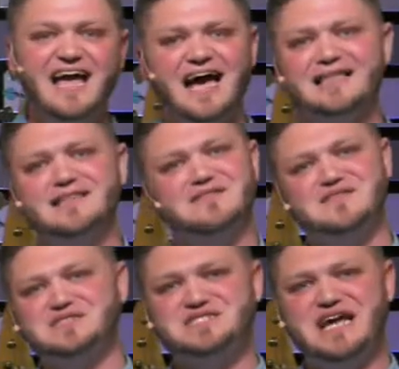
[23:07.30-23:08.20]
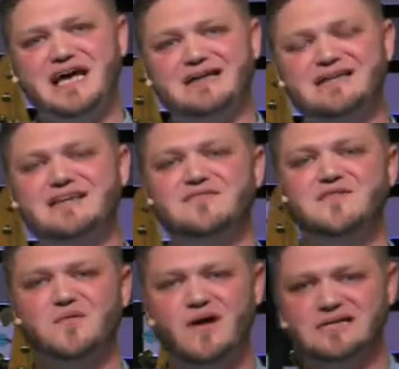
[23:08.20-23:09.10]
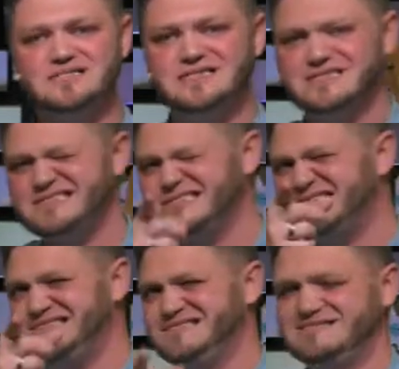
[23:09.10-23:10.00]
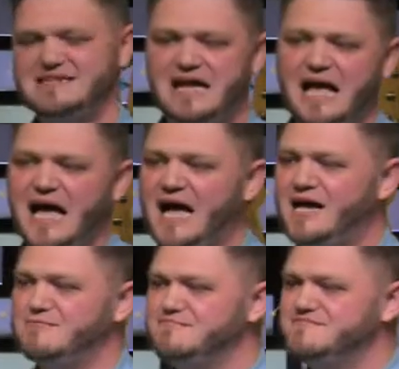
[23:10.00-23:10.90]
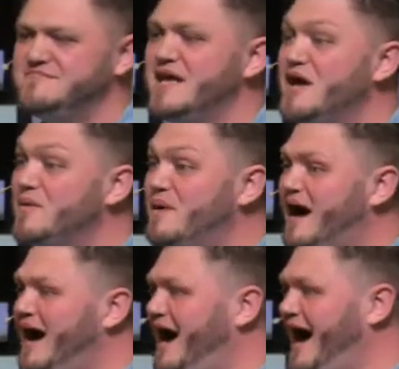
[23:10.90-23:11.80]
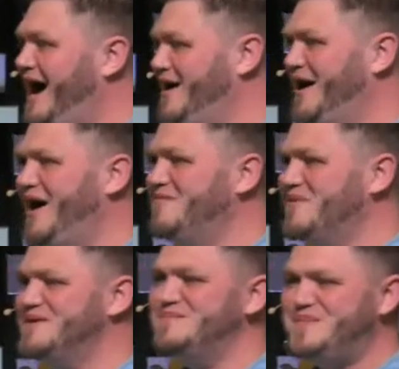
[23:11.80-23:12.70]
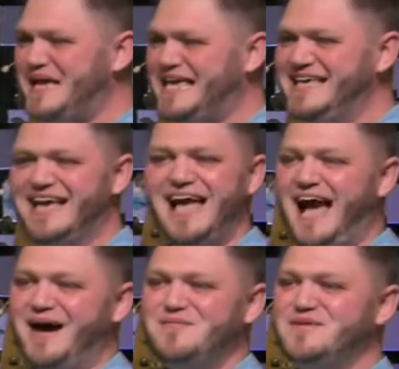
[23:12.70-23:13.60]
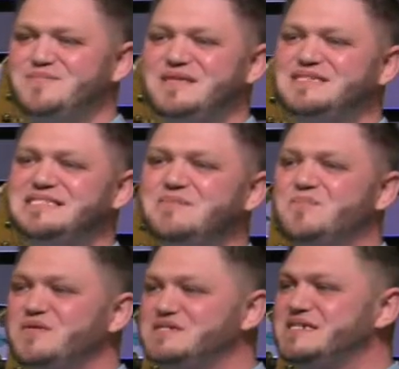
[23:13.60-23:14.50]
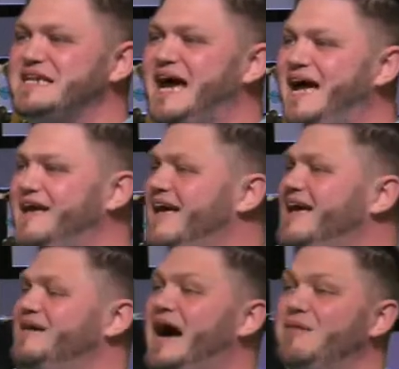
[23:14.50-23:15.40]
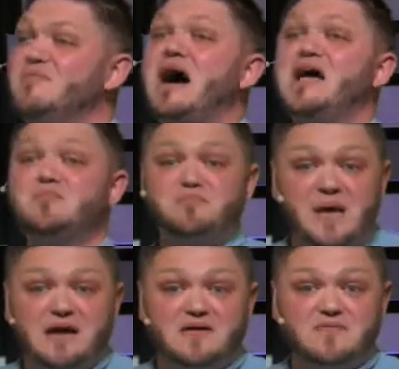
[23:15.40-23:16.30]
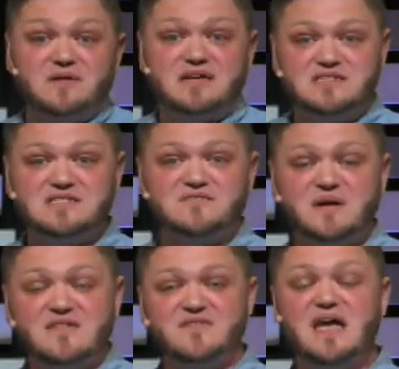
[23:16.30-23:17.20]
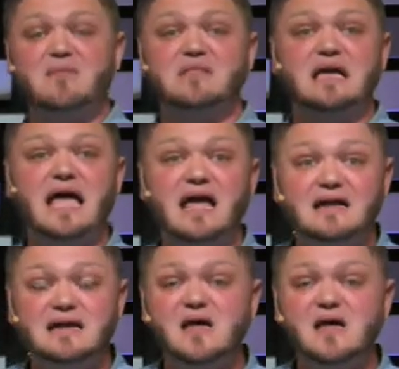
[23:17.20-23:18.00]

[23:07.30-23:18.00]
I love you, Chad, if you're watching. Um, I, I wouldn't be, I wouldn't be the same person. I, I'm, I am better because of my family. And